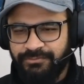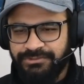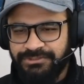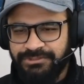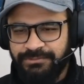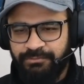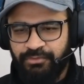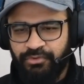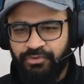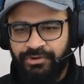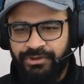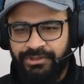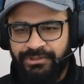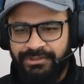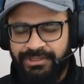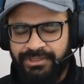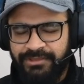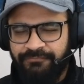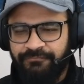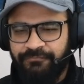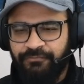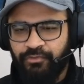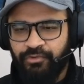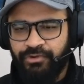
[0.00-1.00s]
supporting like
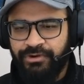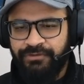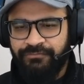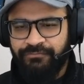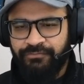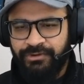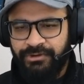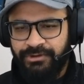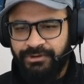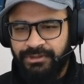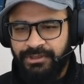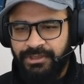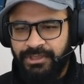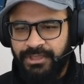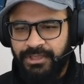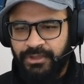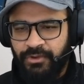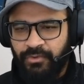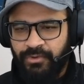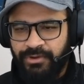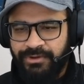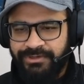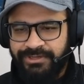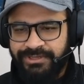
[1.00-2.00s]
four different
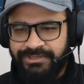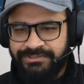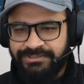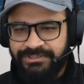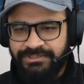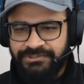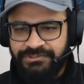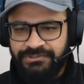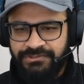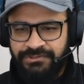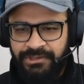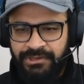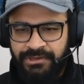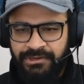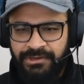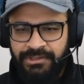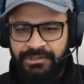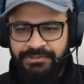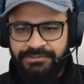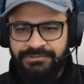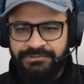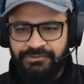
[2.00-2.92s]
quantization techniques.